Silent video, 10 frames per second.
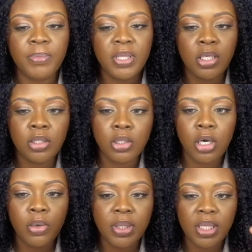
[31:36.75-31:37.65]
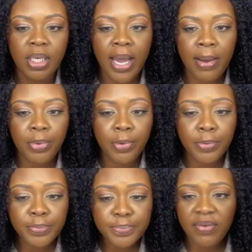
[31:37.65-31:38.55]
But these are all within
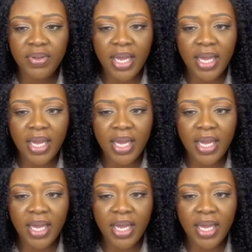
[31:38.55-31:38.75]
Apple. I have a